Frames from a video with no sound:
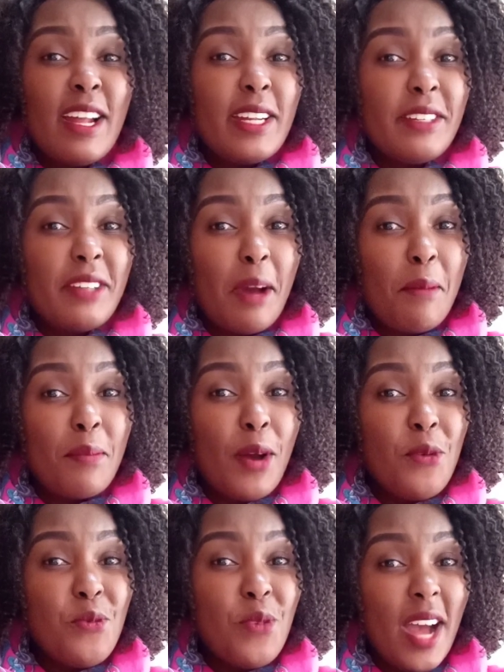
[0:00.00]

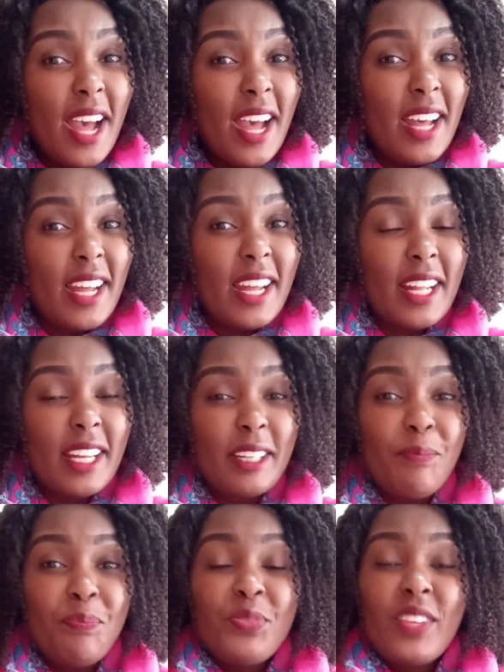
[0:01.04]
number one.